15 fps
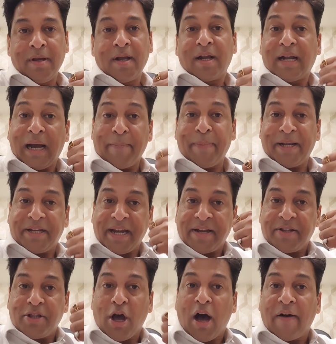
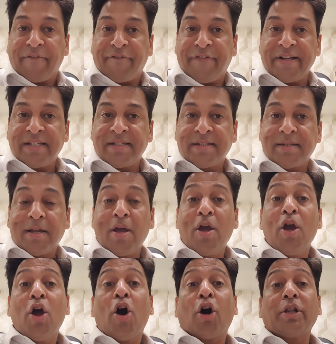committed the offence,
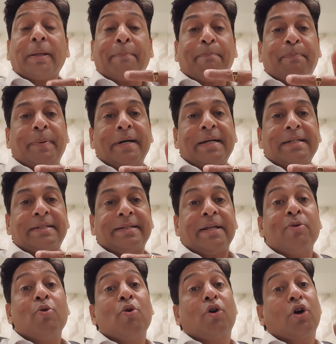or the person
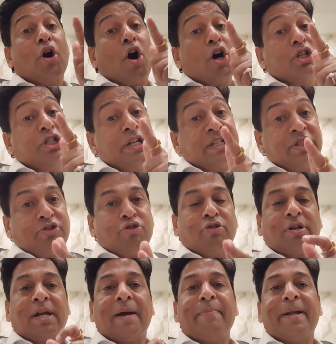who causes to
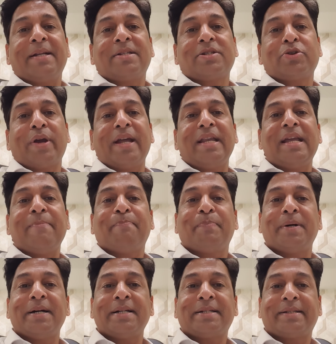commit, so any
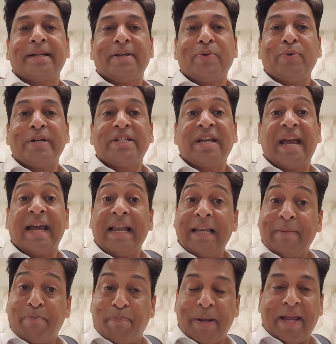person who is
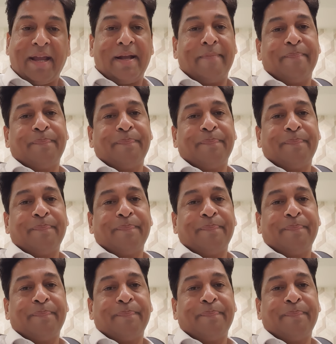helping